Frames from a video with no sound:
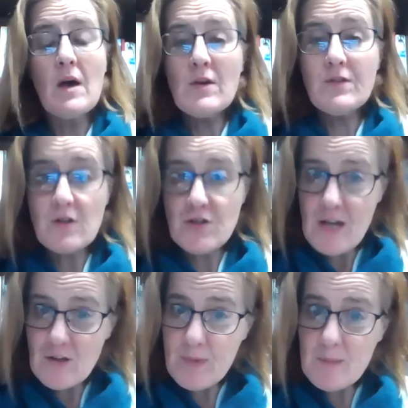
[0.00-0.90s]
So
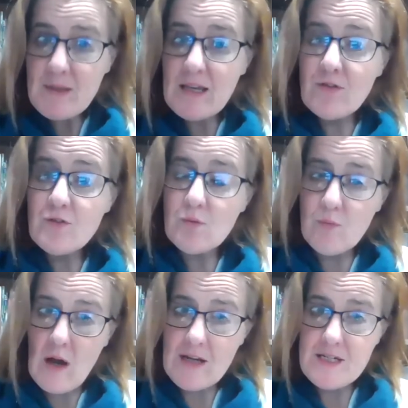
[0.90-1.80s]
Shakespeare begins to
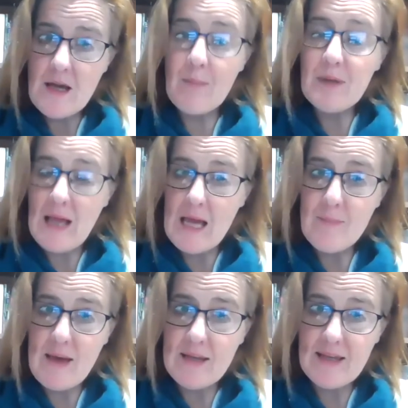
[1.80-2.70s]
write a play
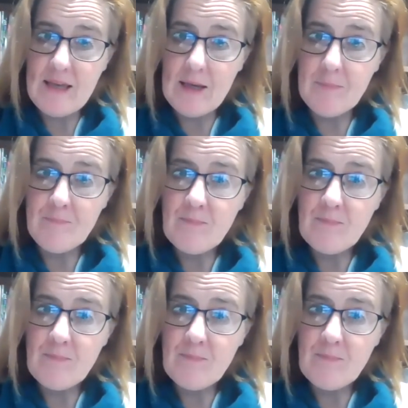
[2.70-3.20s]
about a king.